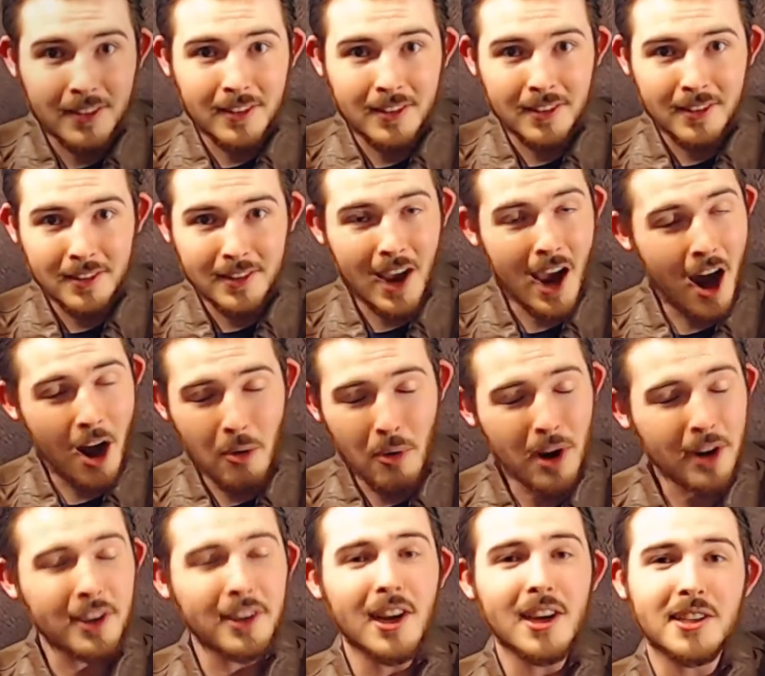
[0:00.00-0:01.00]
Now,
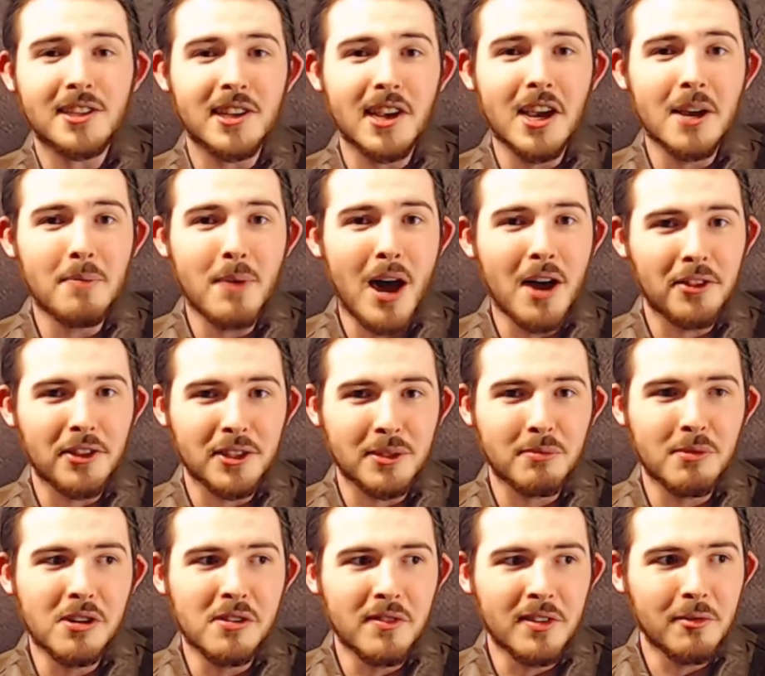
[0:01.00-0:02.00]
what can I say about this
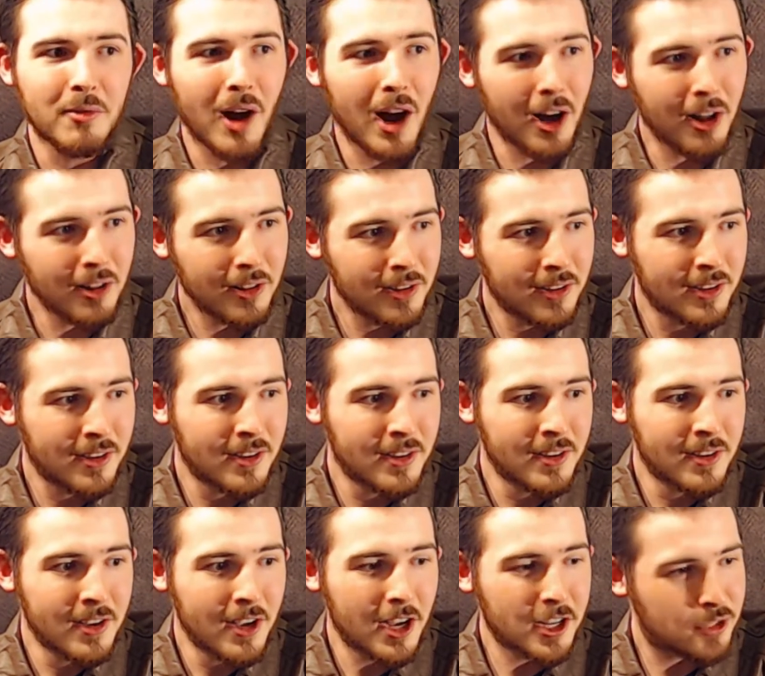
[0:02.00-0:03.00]
movie? Well,
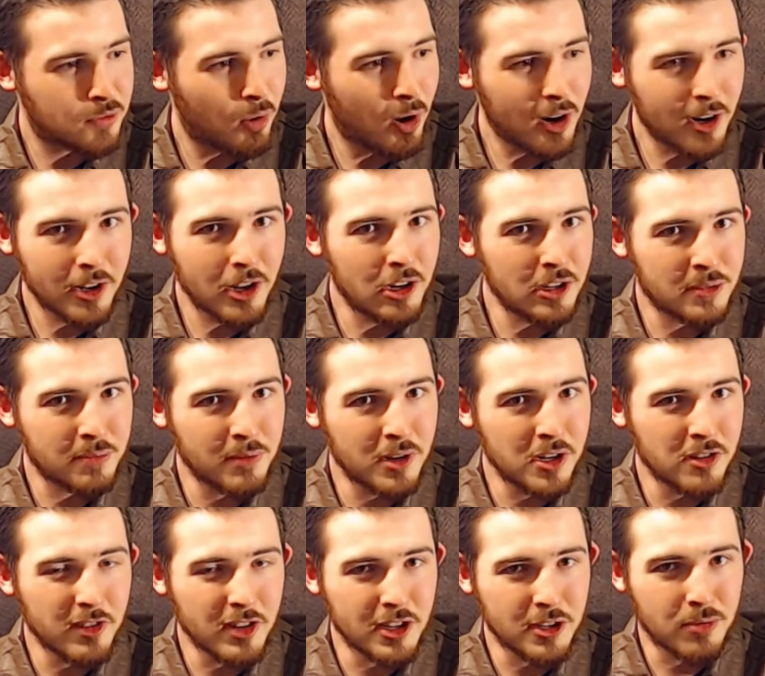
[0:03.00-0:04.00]
it's one of those
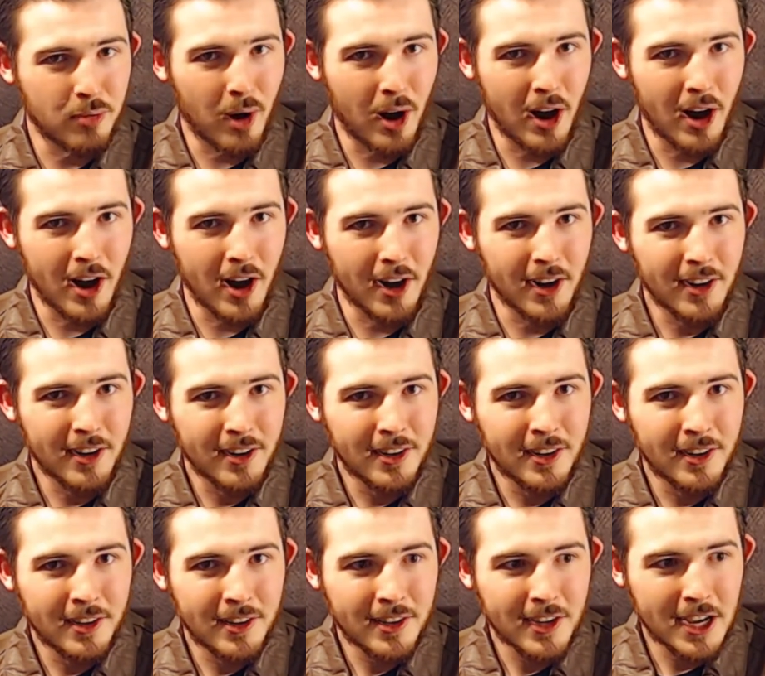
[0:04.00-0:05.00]
movies where
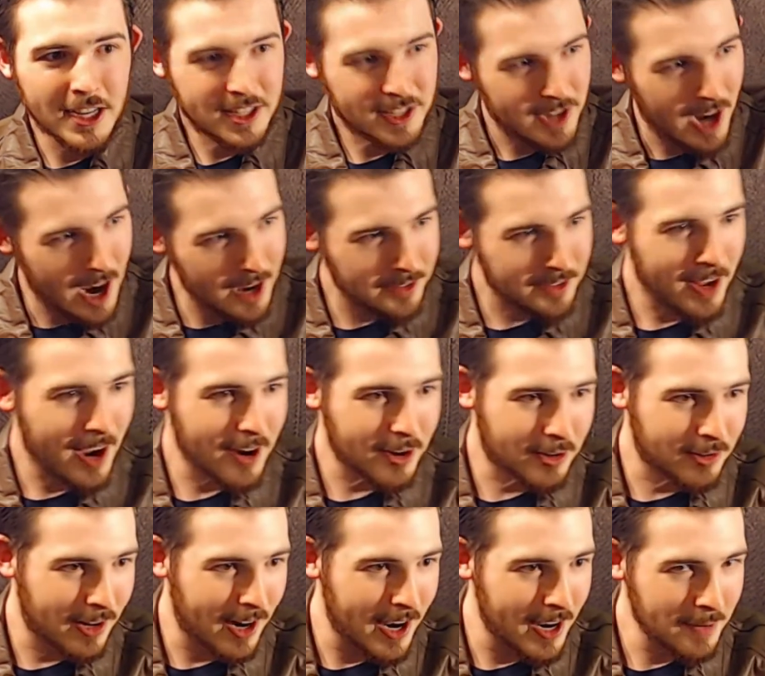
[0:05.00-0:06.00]
it's not that
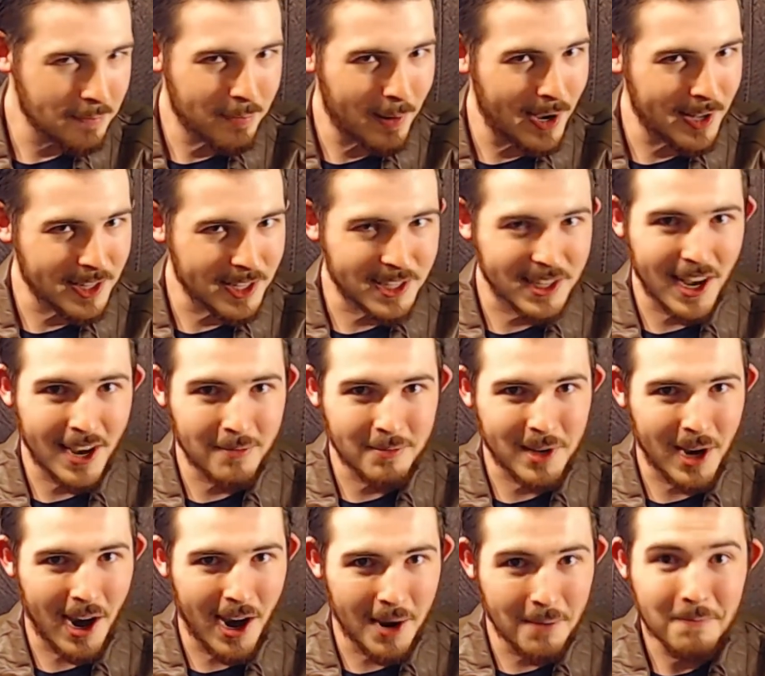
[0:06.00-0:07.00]
great, but at the same
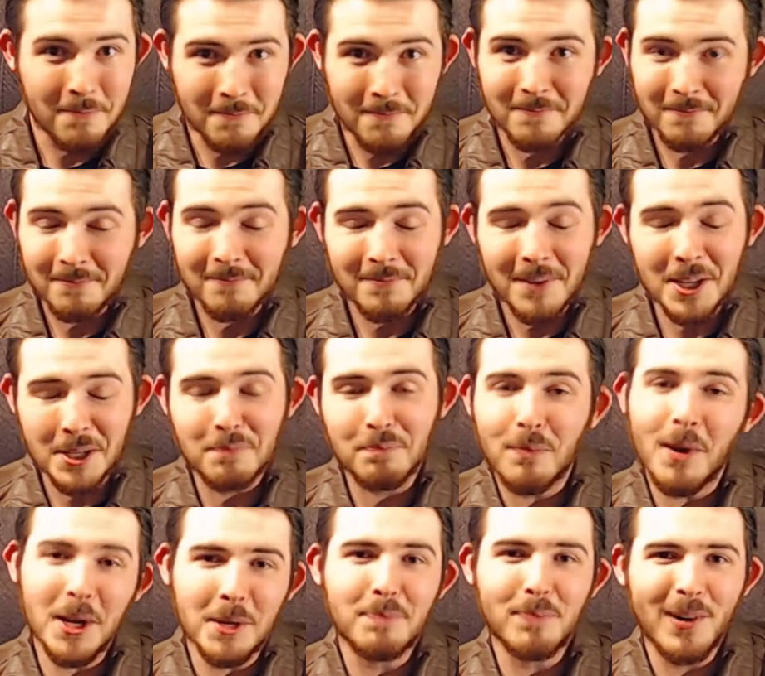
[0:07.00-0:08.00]
time, it's
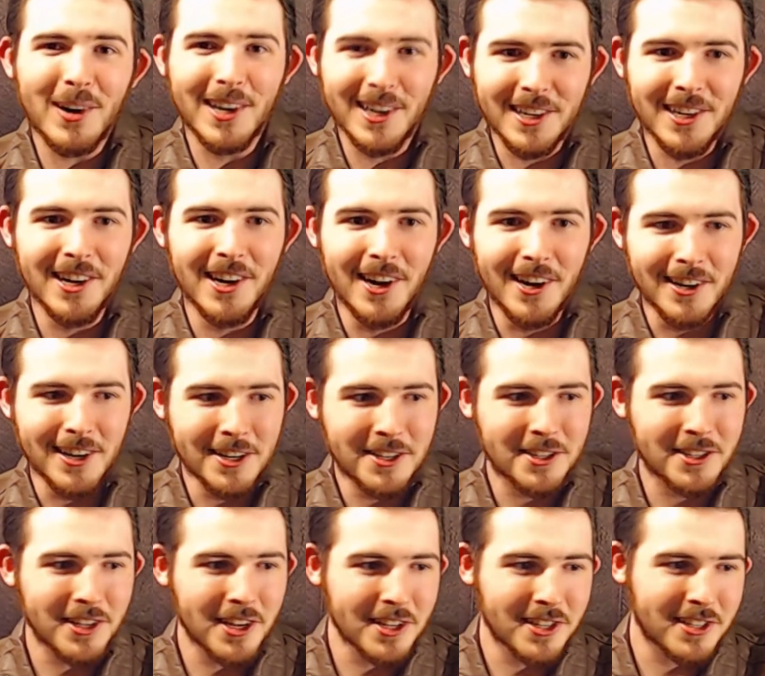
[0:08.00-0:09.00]
pretty good.
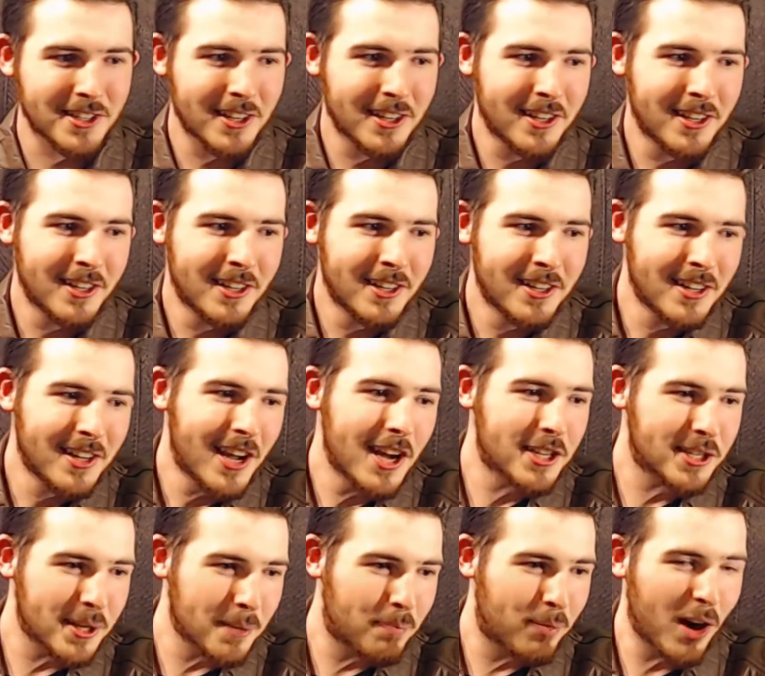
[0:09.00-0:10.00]
It's
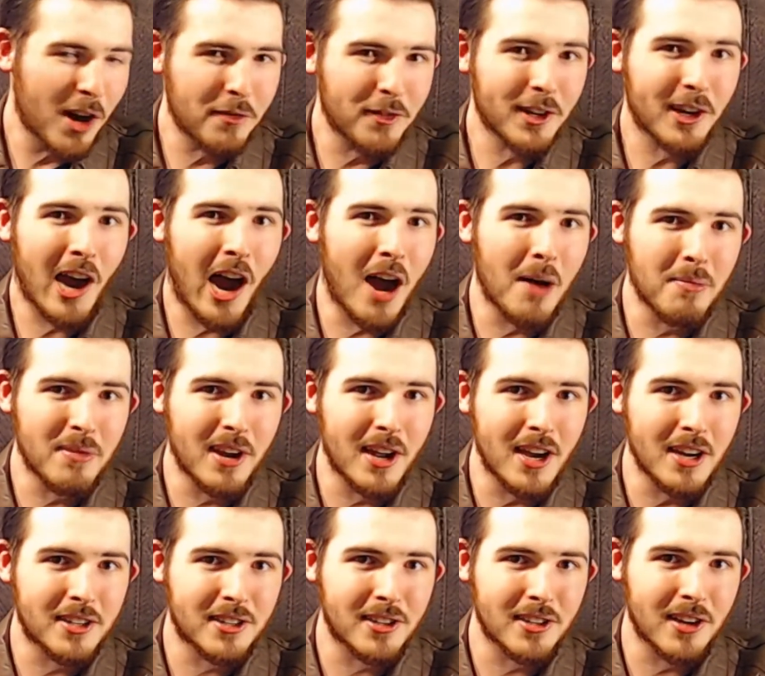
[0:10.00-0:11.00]
the perfect
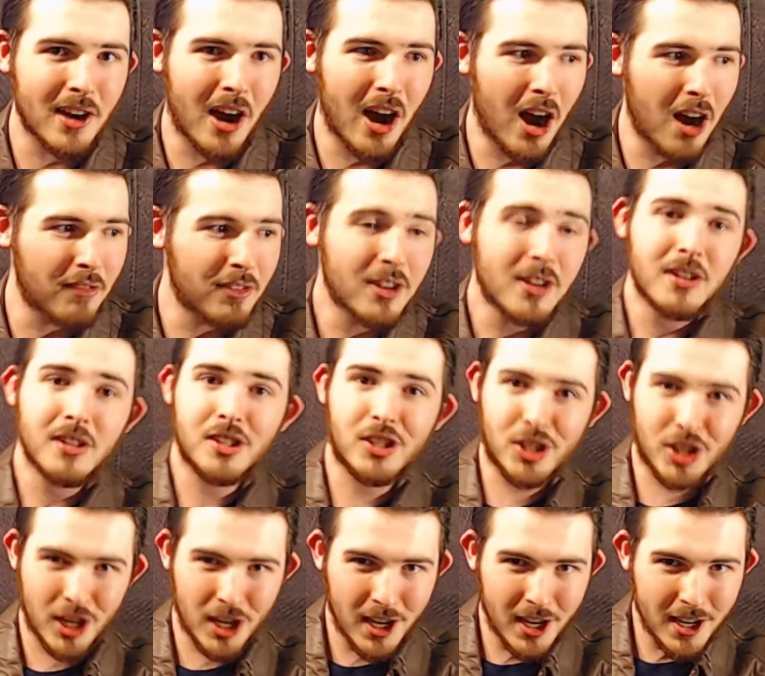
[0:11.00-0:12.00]
combination of
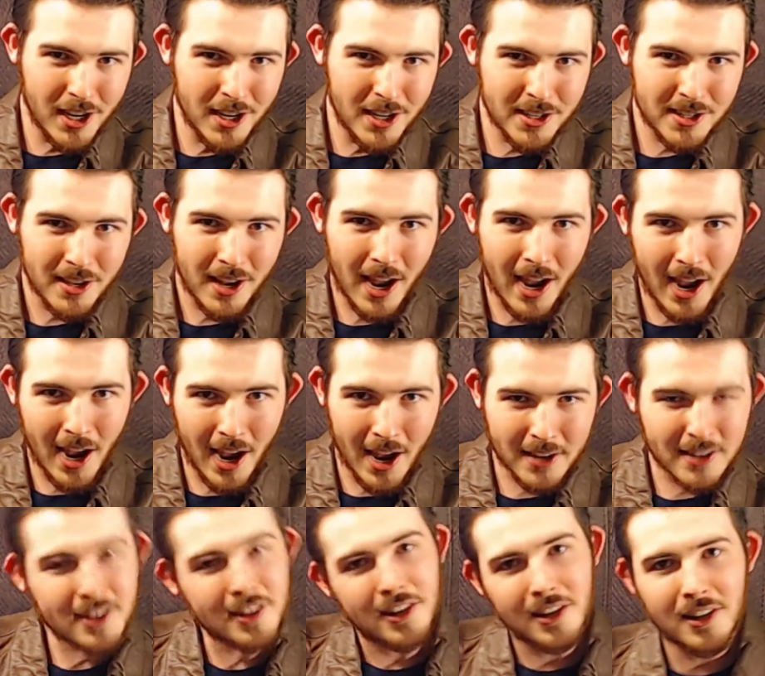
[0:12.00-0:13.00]
cheese
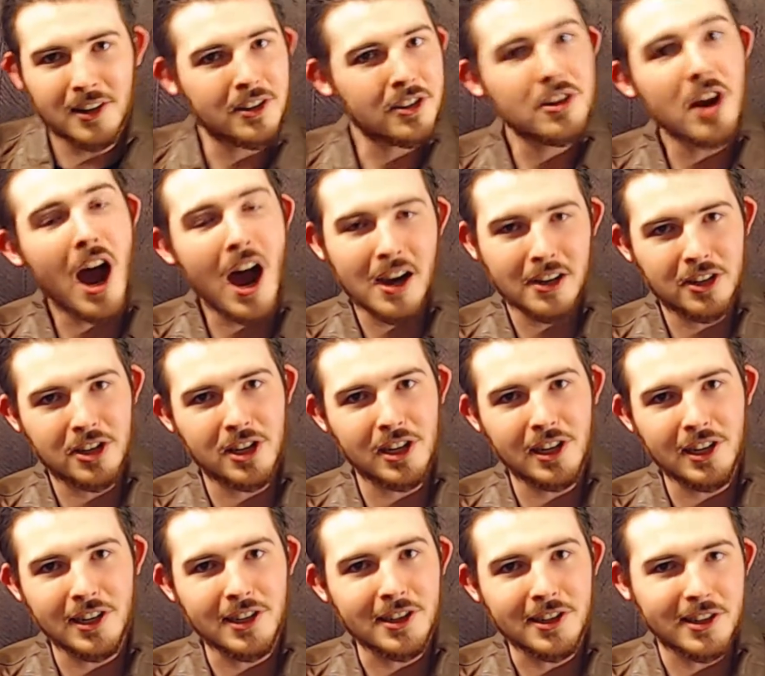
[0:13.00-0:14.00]
and not
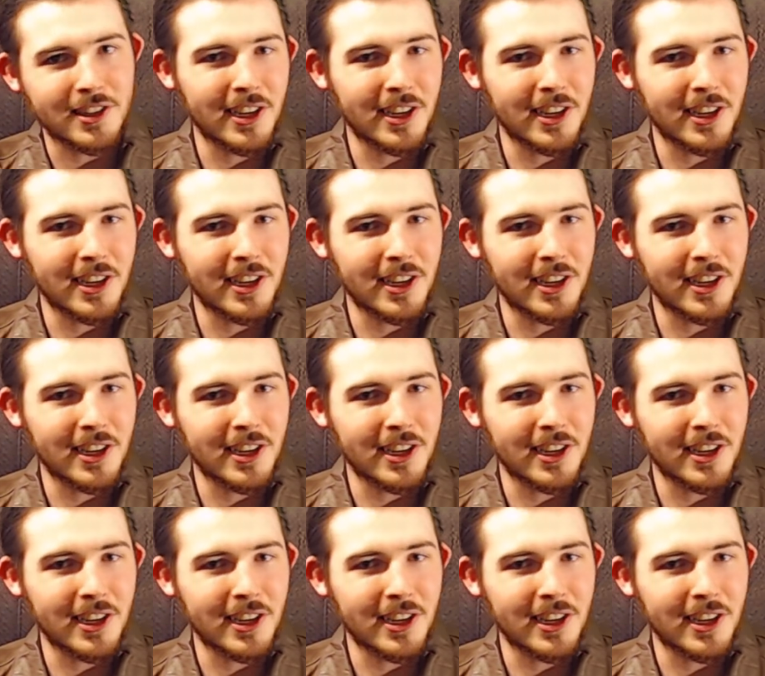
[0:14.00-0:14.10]
cheese.